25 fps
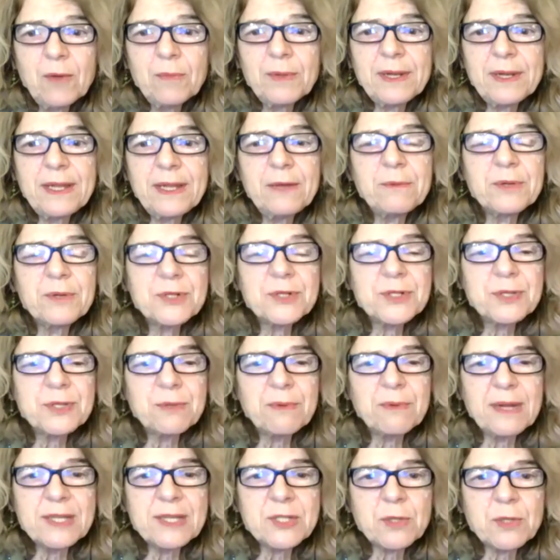Well, he wants to
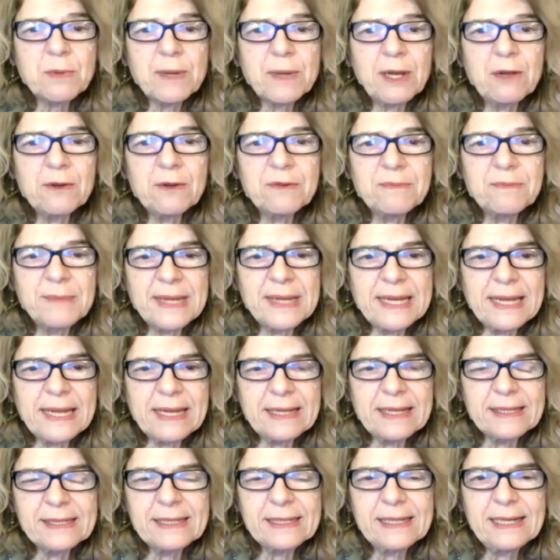raise quite a lot of money.
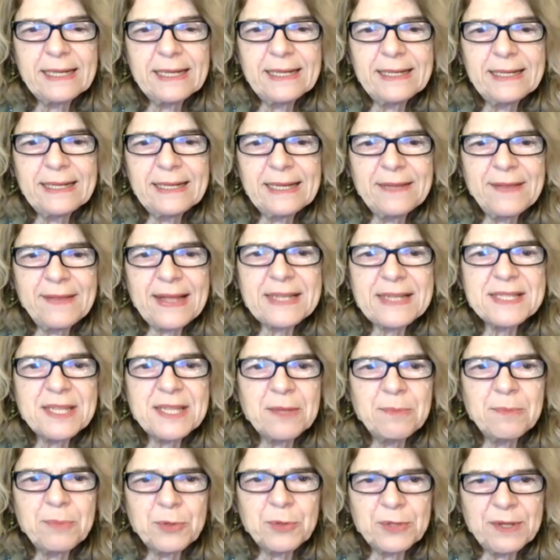And that's
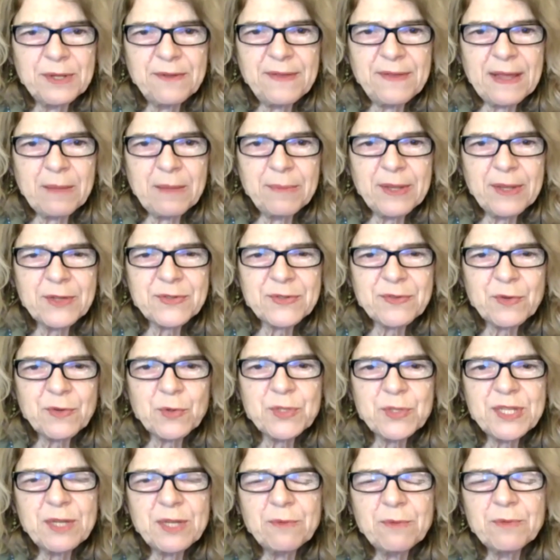the important thing, because, of
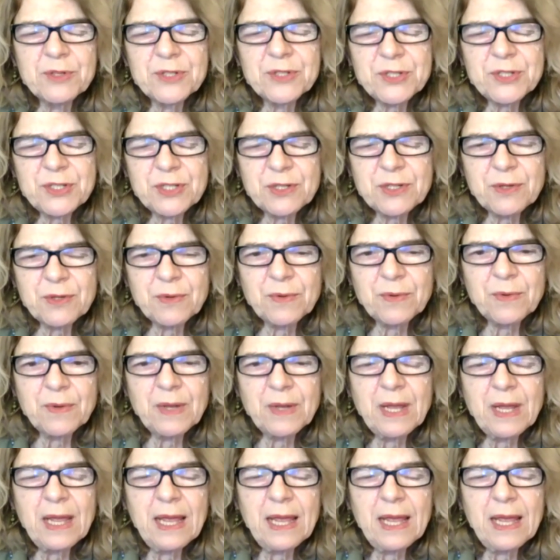course, he wants to